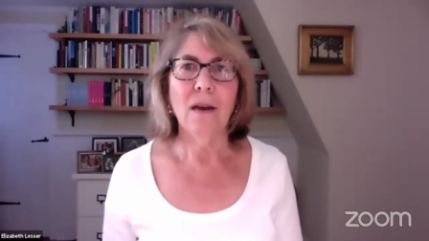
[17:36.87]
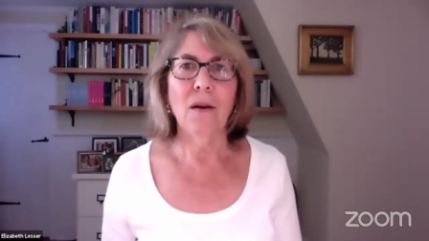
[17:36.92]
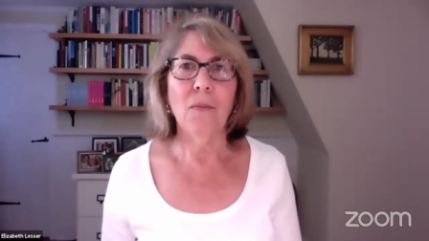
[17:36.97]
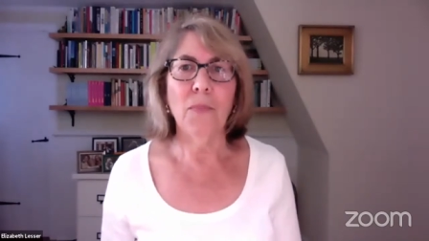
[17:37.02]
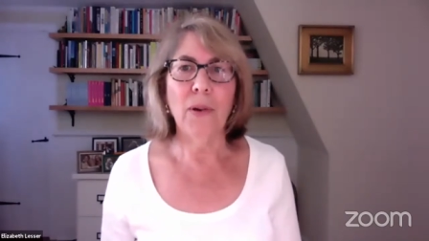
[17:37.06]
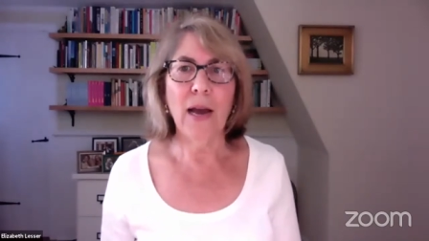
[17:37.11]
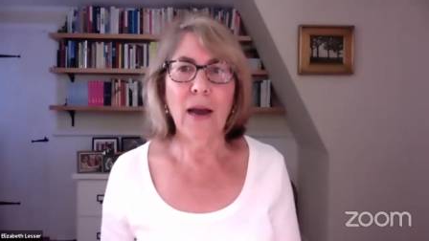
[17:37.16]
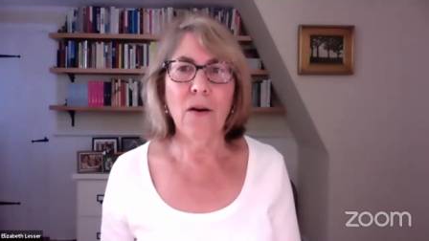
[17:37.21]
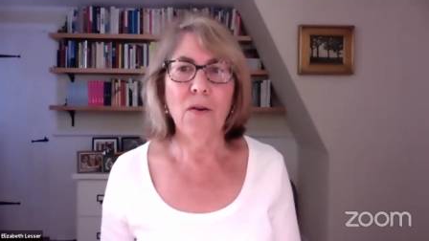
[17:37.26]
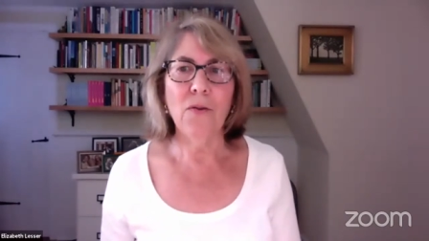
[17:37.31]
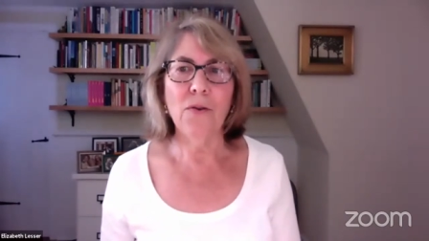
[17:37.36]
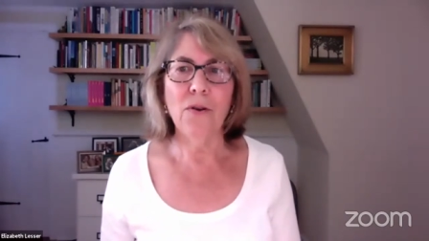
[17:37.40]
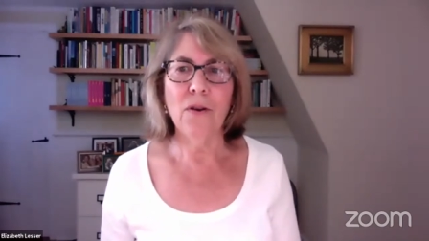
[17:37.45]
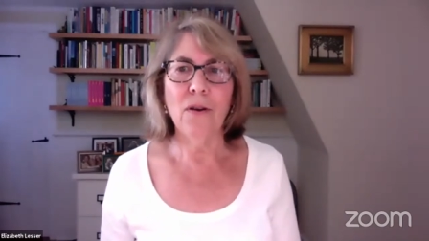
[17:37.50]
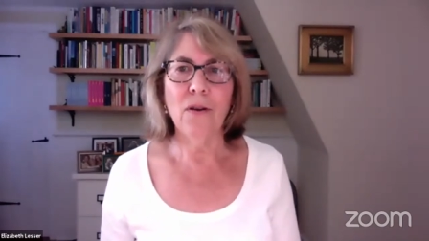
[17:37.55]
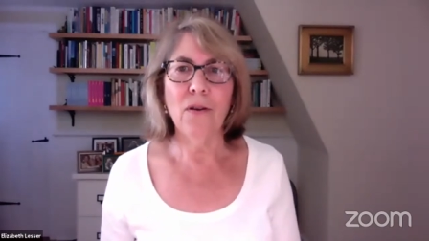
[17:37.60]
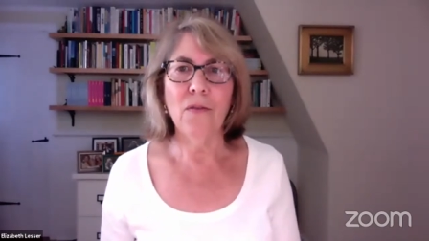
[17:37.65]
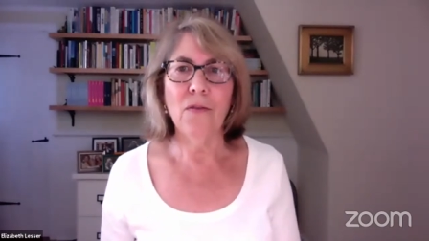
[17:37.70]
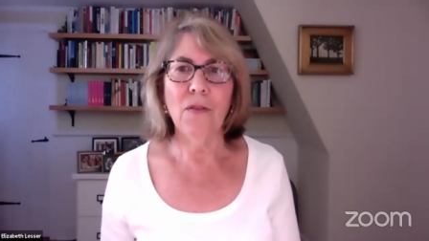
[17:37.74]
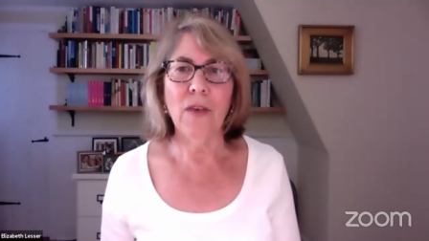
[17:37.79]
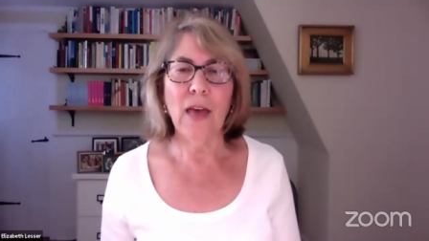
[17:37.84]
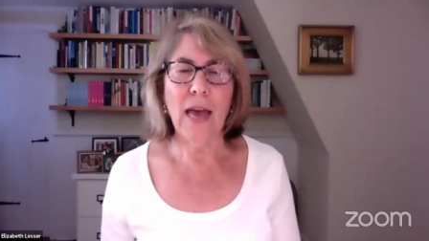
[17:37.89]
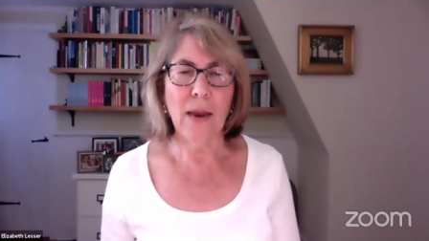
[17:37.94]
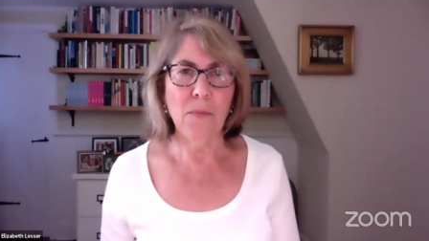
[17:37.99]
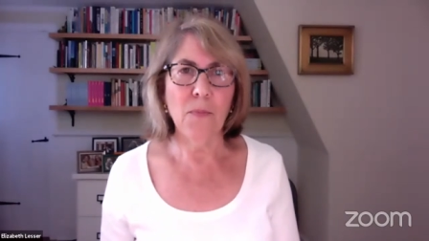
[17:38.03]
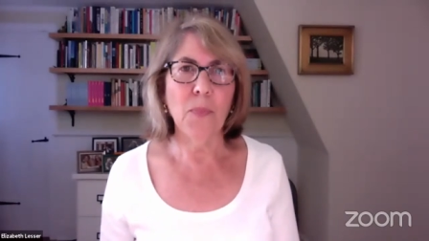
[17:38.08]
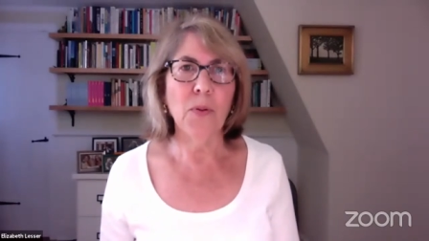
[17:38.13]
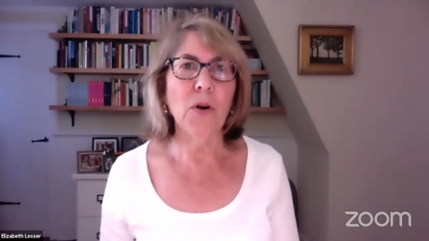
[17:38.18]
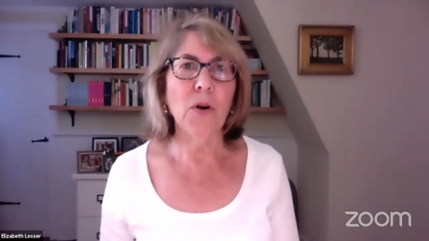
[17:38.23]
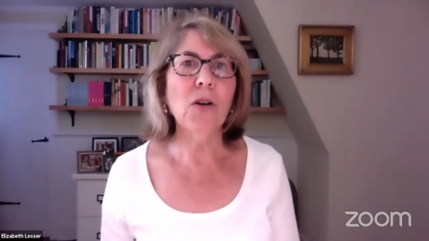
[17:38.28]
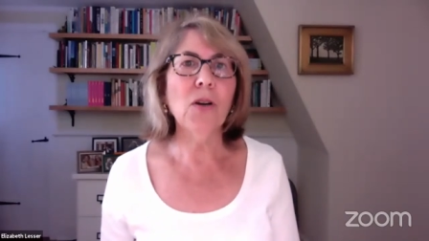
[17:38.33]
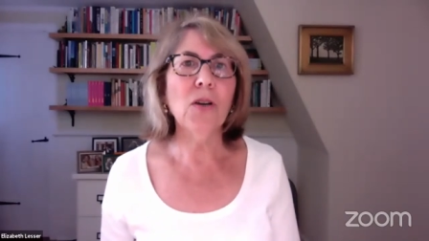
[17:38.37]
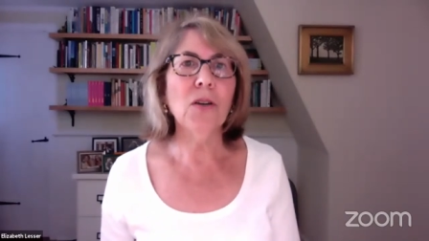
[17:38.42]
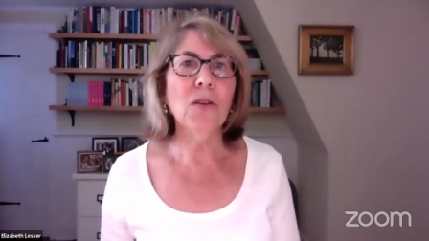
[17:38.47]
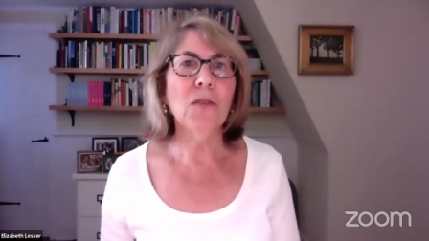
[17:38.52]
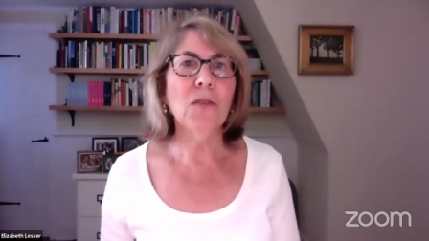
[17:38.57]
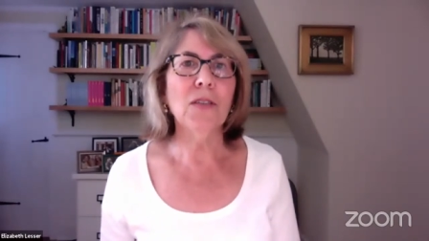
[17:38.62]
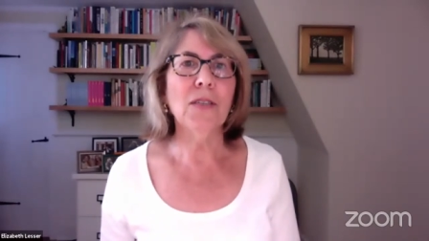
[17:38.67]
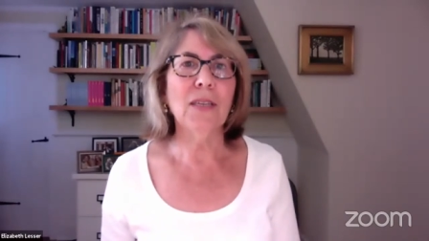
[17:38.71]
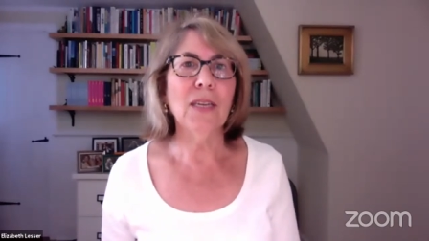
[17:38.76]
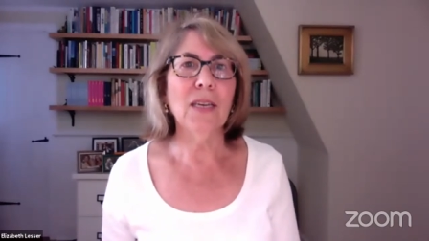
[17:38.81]
about that book,
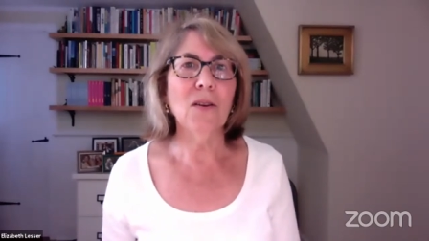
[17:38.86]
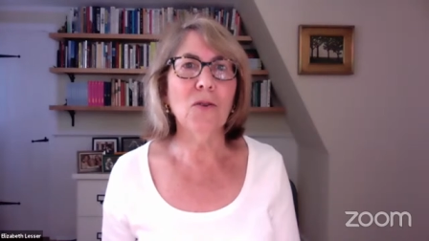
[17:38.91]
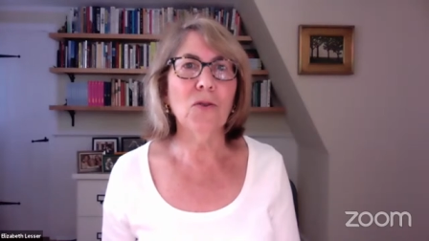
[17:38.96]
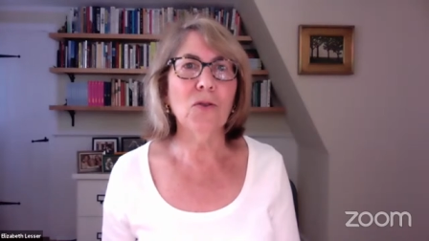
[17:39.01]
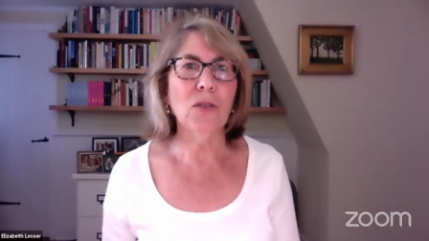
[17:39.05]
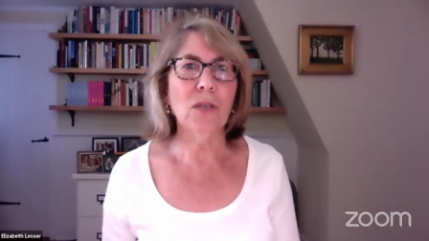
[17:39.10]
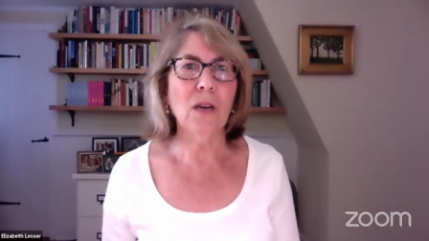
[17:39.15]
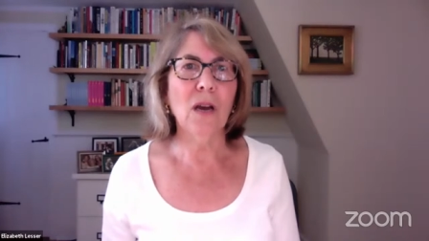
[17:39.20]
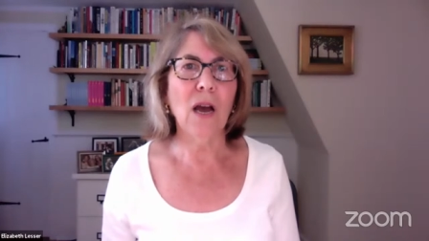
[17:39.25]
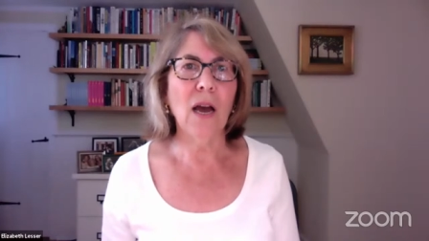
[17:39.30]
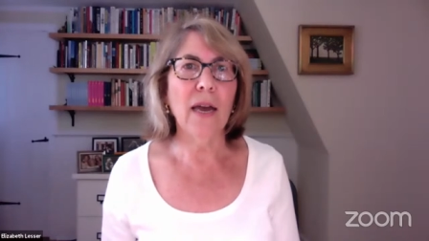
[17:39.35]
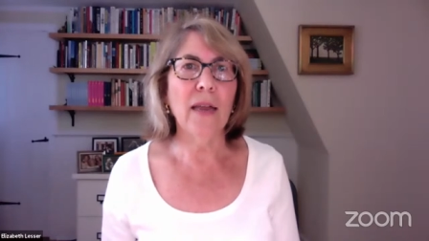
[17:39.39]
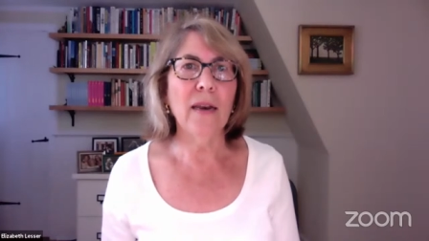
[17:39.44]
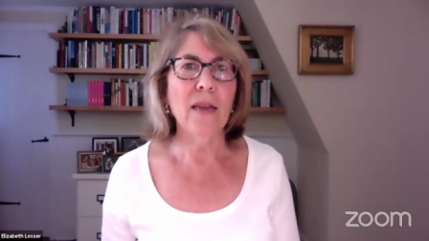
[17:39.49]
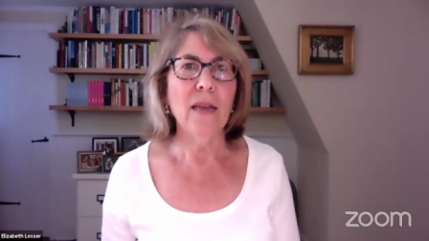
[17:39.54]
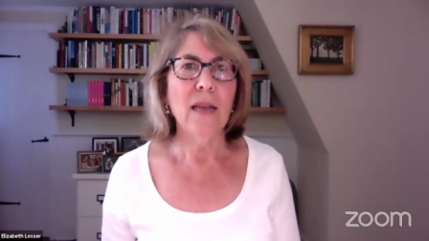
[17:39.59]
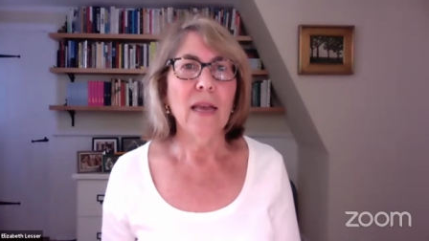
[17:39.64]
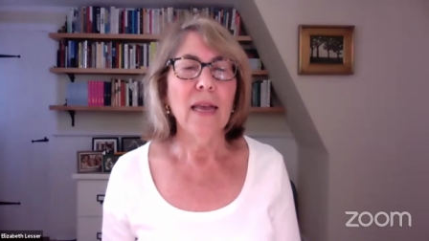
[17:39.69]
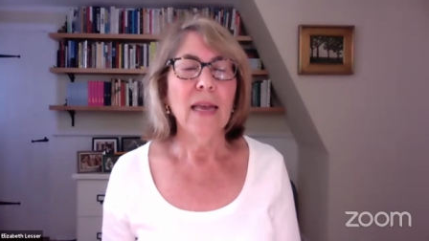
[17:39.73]
The Seeker's Guide,